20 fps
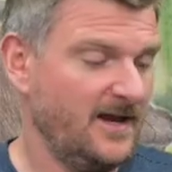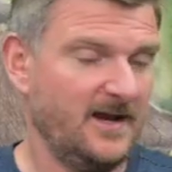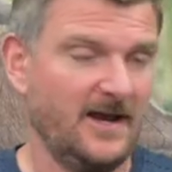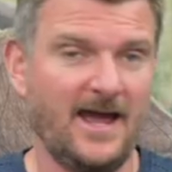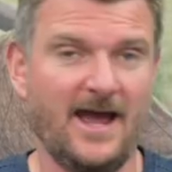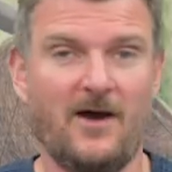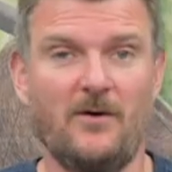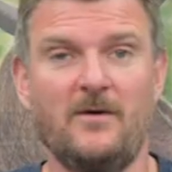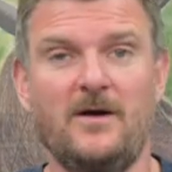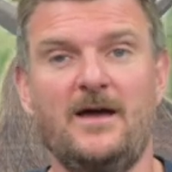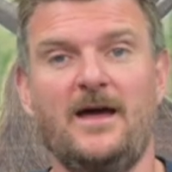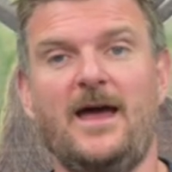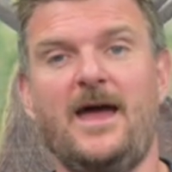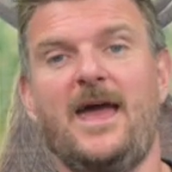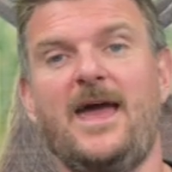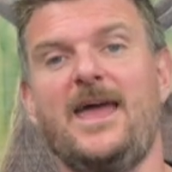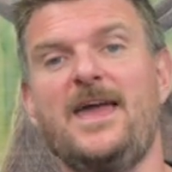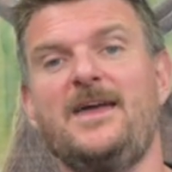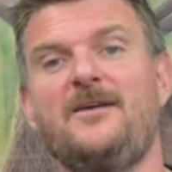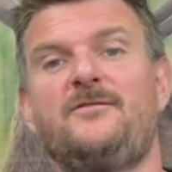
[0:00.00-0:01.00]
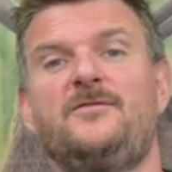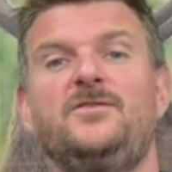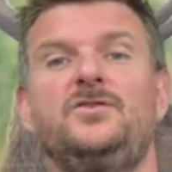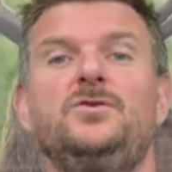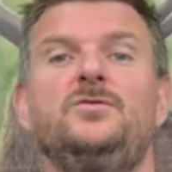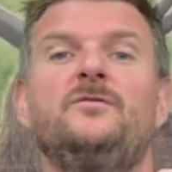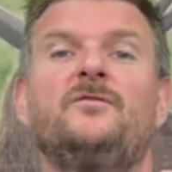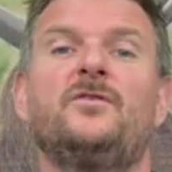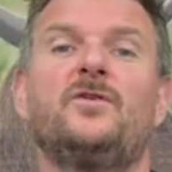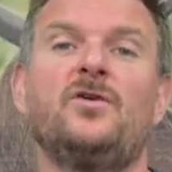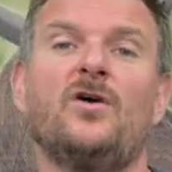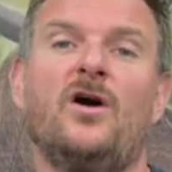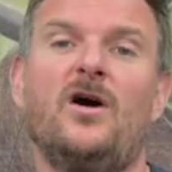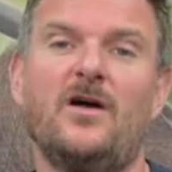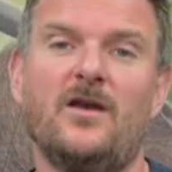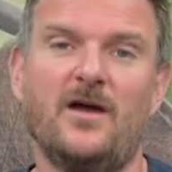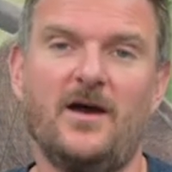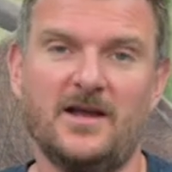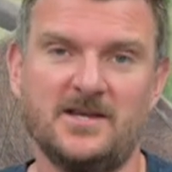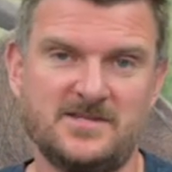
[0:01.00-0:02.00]
Now, if you've
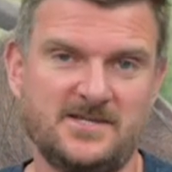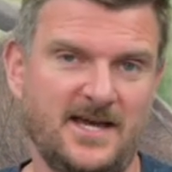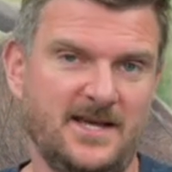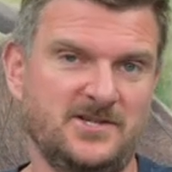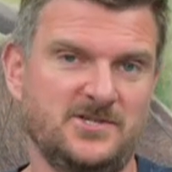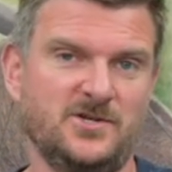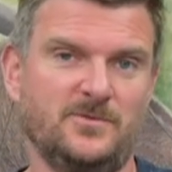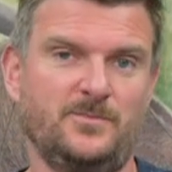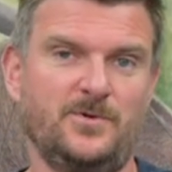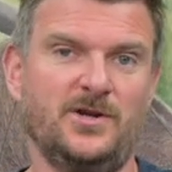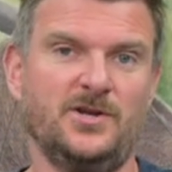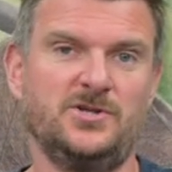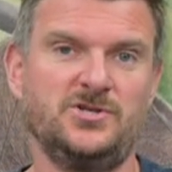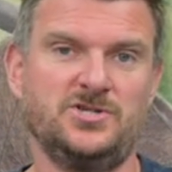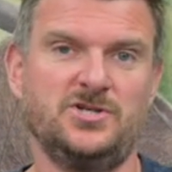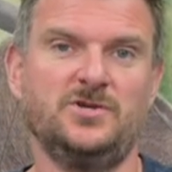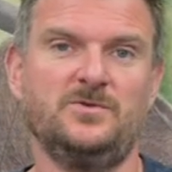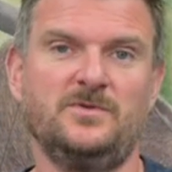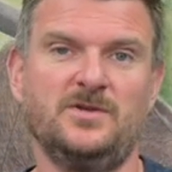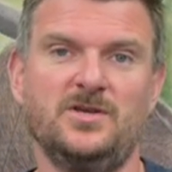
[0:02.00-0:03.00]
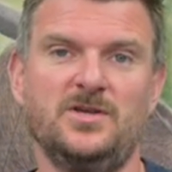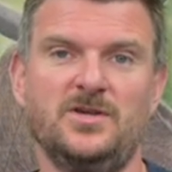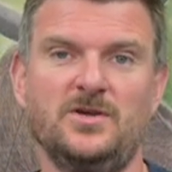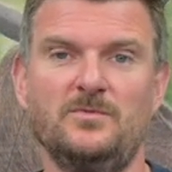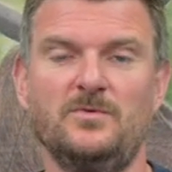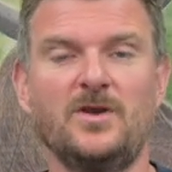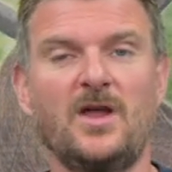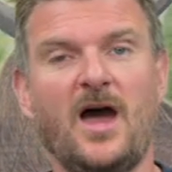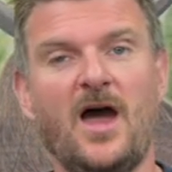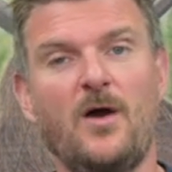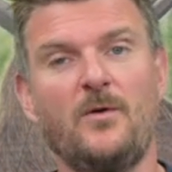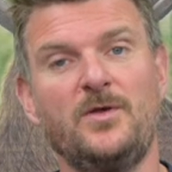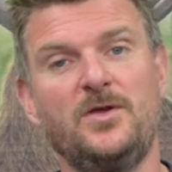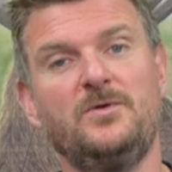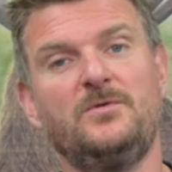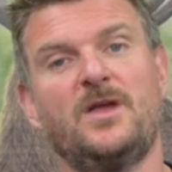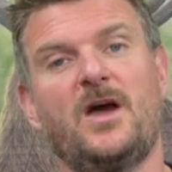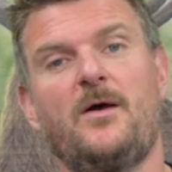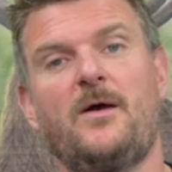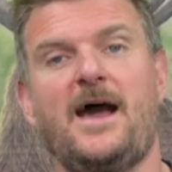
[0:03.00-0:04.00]
got a setup and a tune that you know,
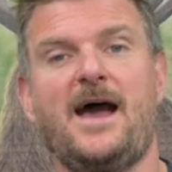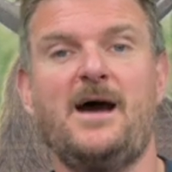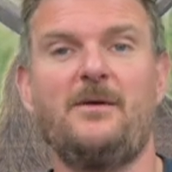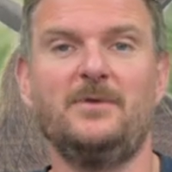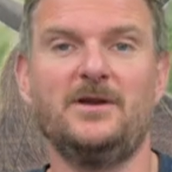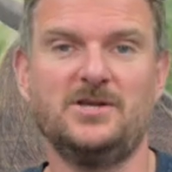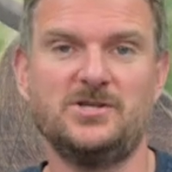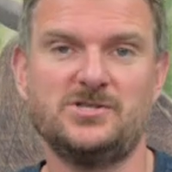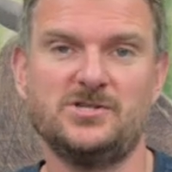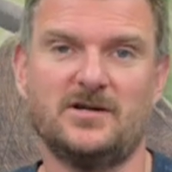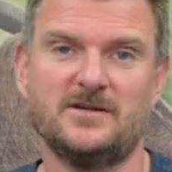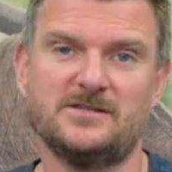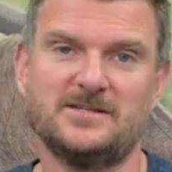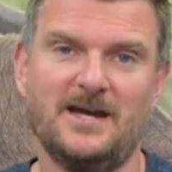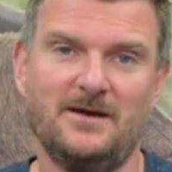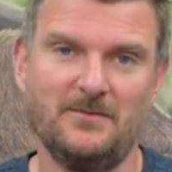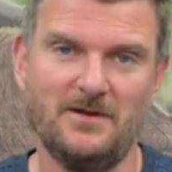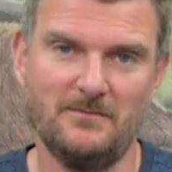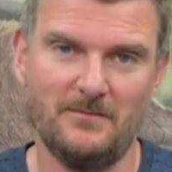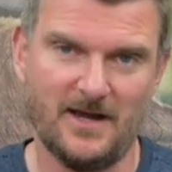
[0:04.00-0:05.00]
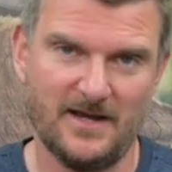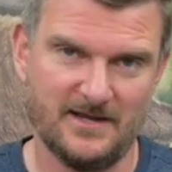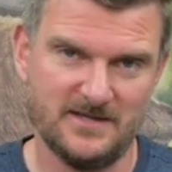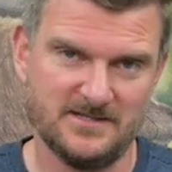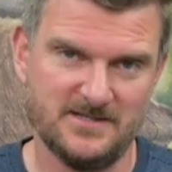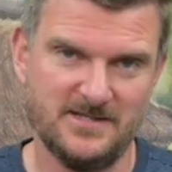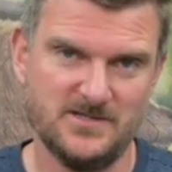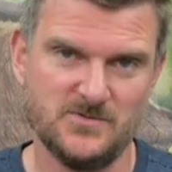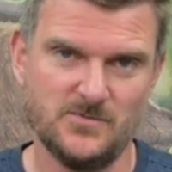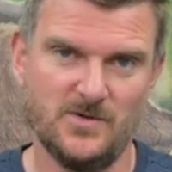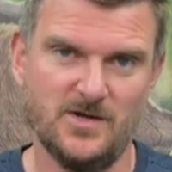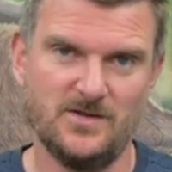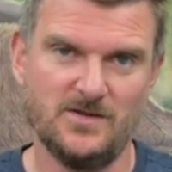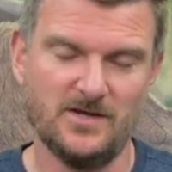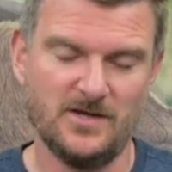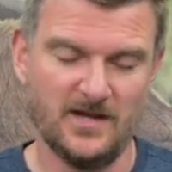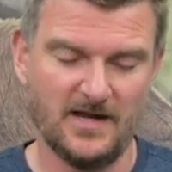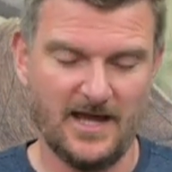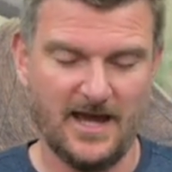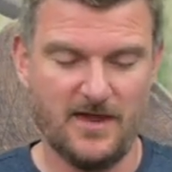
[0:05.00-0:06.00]
you know how many shots, how many magazines worth
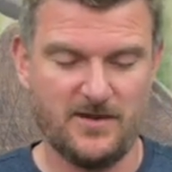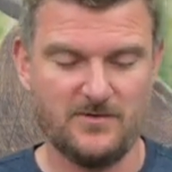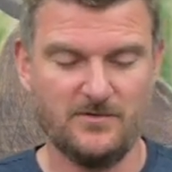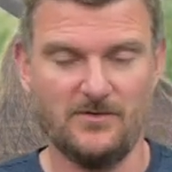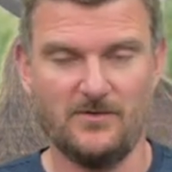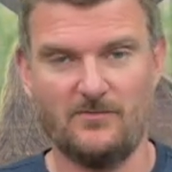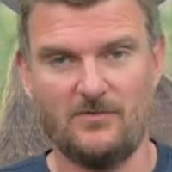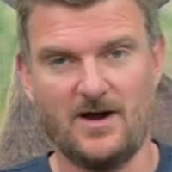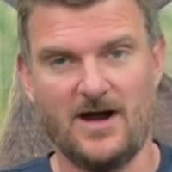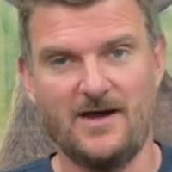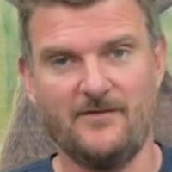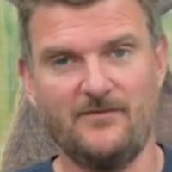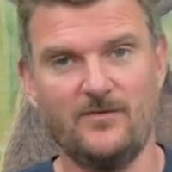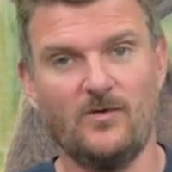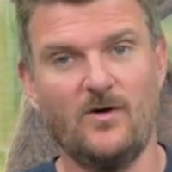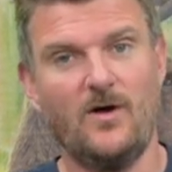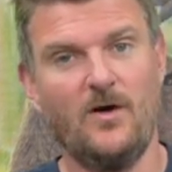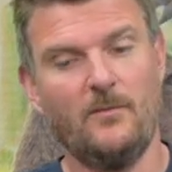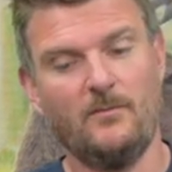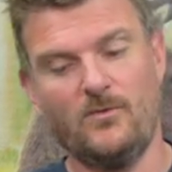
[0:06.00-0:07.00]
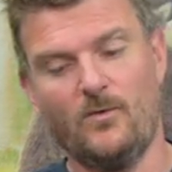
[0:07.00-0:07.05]
you're going to get through the rifle.